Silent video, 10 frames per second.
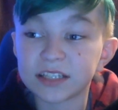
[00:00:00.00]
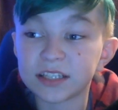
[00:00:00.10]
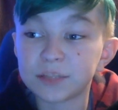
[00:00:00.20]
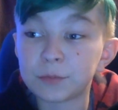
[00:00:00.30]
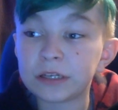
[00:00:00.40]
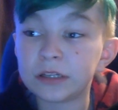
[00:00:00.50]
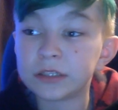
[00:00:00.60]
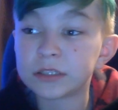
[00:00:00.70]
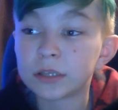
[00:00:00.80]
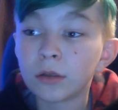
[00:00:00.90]
because
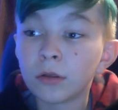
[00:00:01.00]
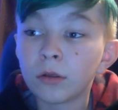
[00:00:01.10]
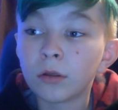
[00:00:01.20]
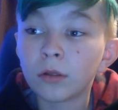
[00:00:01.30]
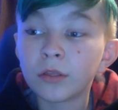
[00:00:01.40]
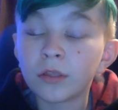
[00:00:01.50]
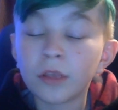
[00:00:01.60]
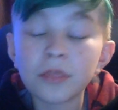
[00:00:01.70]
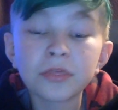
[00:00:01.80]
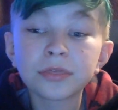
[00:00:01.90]

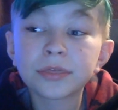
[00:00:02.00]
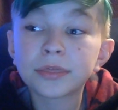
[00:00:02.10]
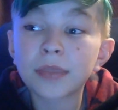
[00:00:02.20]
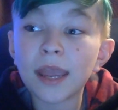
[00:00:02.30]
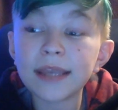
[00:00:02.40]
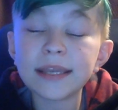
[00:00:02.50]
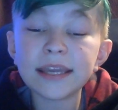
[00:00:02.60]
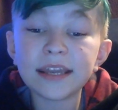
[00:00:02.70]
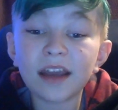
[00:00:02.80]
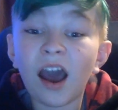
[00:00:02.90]
they need
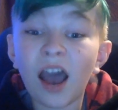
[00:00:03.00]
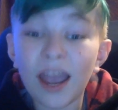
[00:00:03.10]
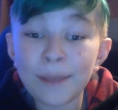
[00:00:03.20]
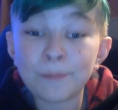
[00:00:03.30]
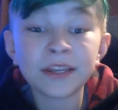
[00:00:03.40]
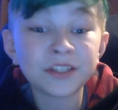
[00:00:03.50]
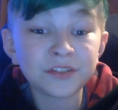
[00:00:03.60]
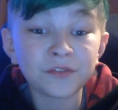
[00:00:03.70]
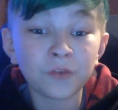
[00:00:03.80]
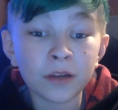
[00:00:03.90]
high-pitched
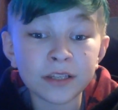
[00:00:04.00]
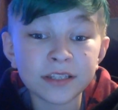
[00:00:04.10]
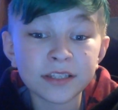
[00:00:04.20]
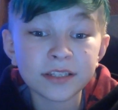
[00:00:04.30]
voices.